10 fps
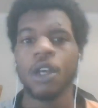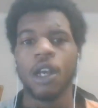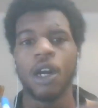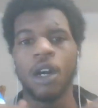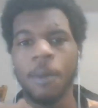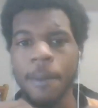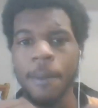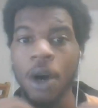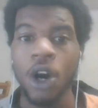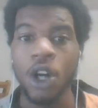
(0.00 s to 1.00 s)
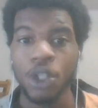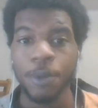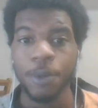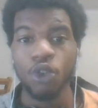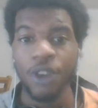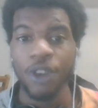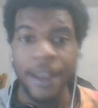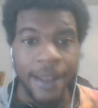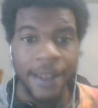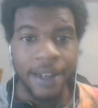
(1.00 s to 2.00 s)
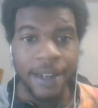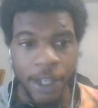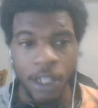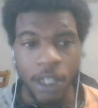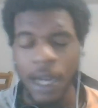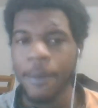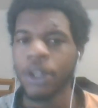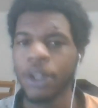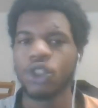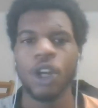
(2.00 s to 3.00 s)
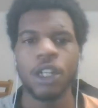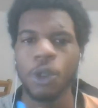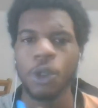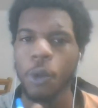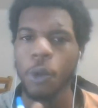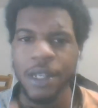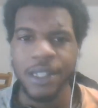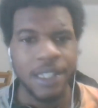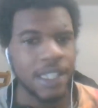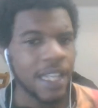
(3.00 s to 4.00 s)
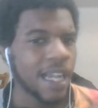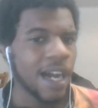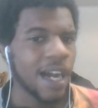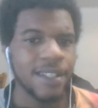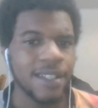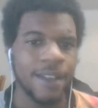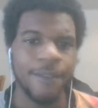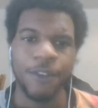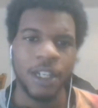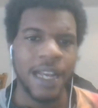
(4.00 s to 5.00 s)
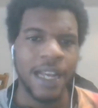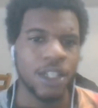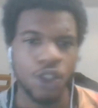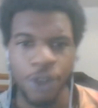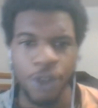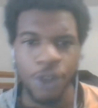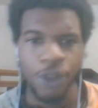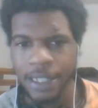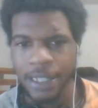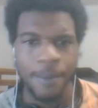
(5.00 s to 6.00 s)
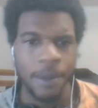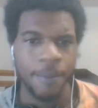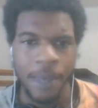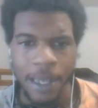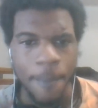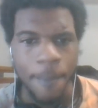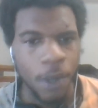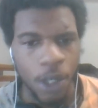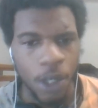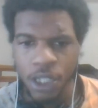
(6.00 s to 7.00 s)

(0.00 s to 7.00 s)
I'm an entrepreneur and innovator. I've been trying to do business and content for the last 3 years. I've been making books.